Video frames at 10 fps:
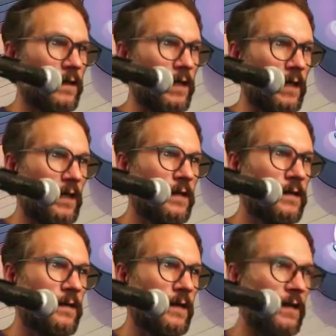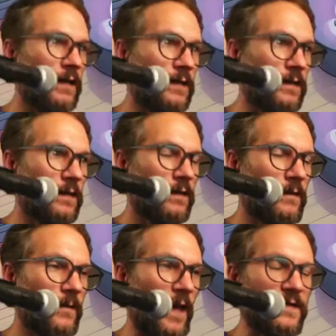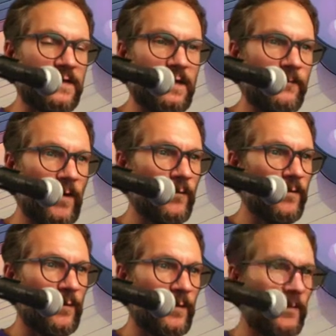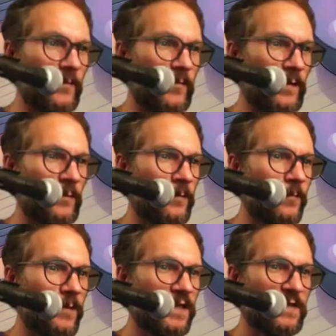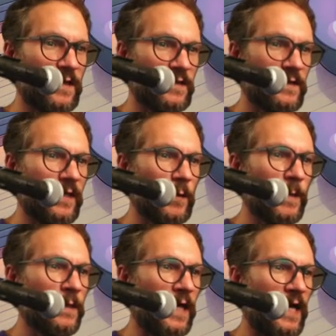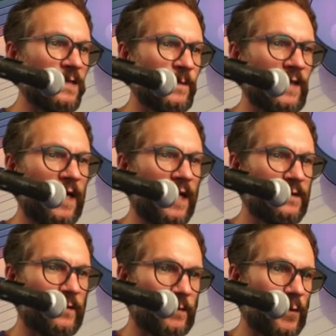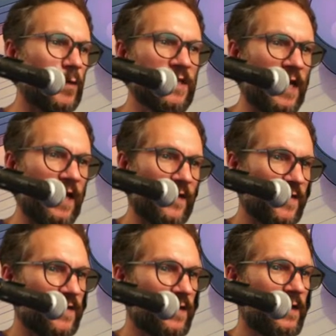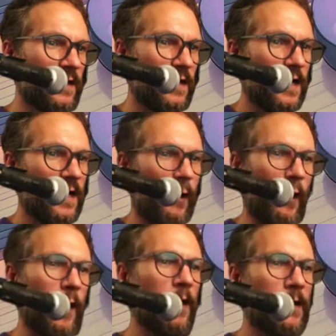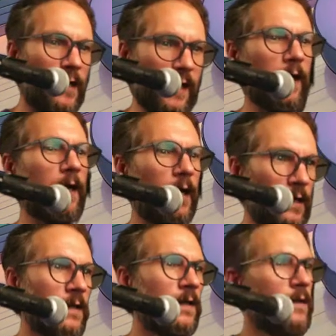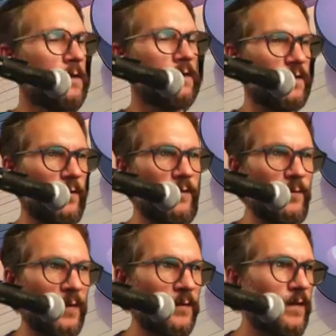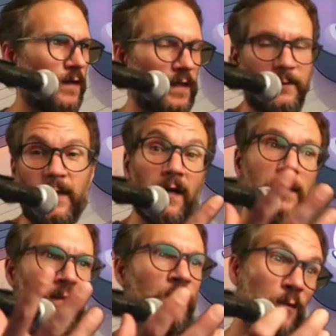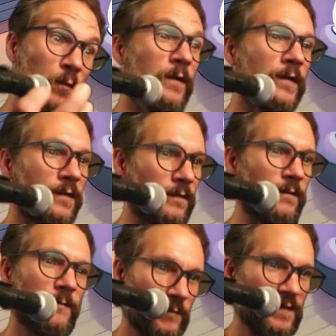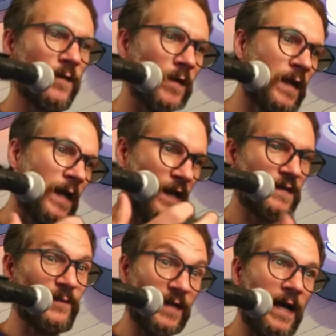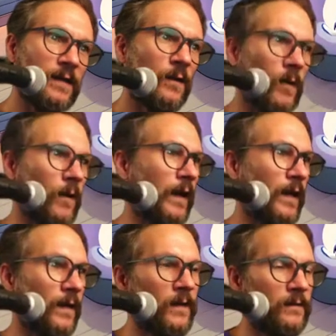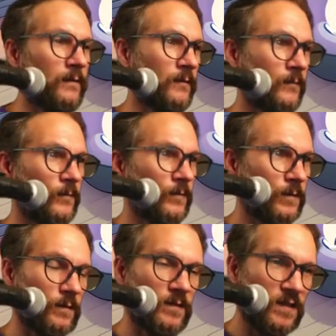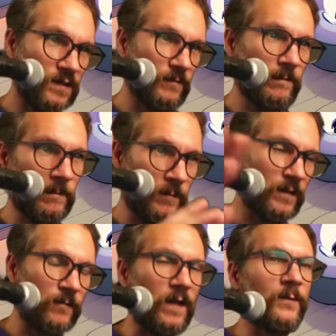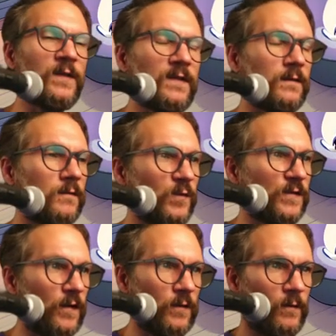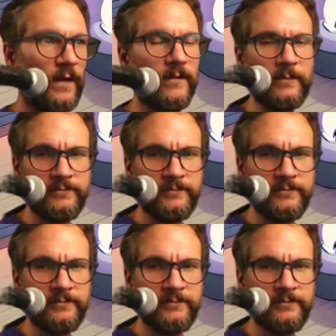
and uh, that's different from from what he talks later about aspirato, which has ha ha ha. ha. So if you remember that, like Marilyn Horne was doing aspirato, and so she's a really famous superstar, whatever.